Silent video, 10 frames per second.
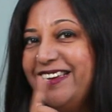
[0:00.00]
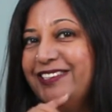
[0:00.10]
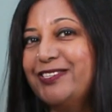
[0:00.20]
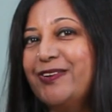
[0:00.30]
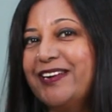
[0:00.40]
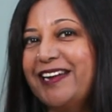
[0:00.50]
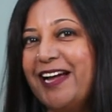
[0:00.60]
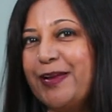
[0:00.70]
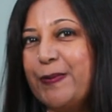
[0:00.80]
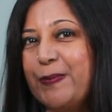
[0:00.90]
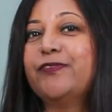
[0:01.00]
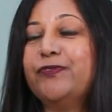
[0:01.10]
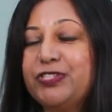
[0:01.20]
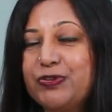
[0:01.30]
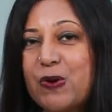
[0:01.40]
Is your time.
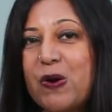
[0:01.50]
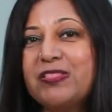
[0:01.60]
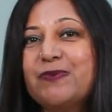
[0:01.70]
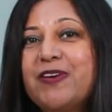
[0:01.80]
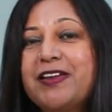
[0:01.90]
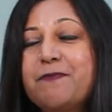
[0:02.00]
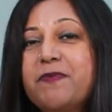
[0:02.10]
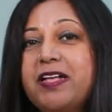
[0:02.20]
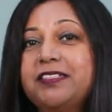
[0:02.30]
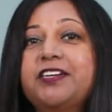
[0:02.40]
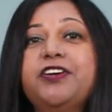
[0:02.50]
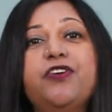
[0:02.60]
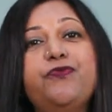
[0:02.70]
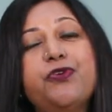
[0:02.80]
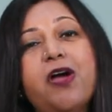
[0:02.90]
Wish you all the very best.
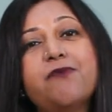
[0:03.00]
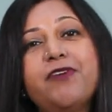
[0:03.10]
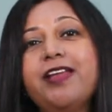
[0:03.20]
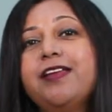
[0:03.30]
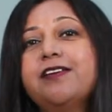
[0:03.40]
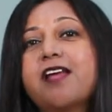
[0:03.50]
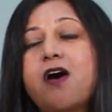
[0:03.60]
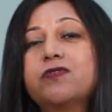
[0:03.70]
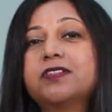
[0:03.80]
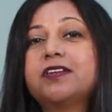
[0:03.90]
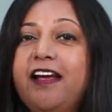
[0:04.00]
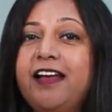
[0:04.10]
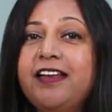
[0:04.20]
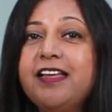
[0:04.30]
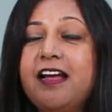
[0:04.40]
If you have any doubts,
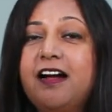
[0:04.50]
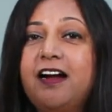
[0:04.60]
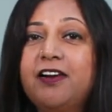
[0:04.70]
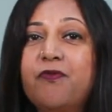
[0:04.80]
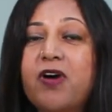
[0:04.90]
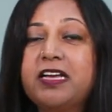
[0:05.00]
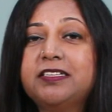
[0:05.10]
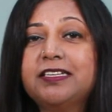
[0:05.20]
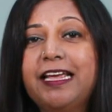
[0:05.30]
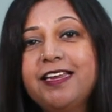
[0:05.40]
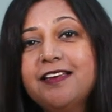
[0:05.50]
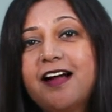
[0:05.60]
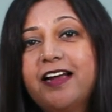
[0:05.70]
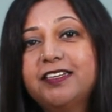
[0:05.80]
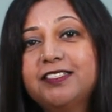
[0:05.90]
any advice, any
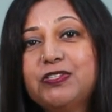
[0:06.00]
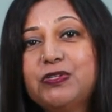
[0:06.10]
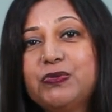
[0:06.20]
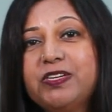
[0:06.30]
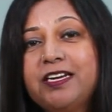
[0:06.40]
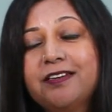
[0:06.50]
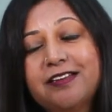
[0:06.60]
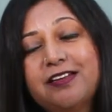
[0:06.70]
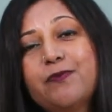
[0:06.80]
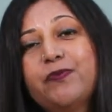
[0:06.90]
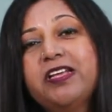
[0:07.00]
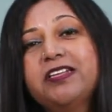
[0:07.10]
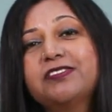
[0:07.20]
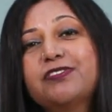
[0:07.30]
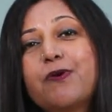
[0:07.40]
guidance you need,
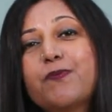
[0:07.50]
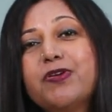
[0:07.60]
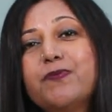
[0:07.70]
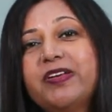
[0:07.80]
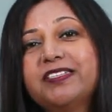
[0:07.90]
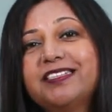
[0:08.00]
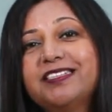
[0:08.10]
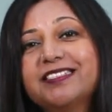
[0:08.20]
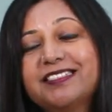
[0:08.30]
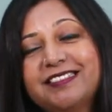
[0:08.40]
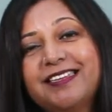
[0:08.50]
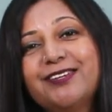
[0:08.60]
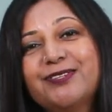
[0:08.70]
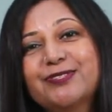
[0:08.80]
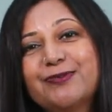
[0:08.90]
please drop me a message.
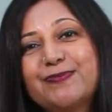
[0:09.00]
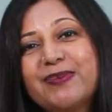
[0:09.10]
Thank you so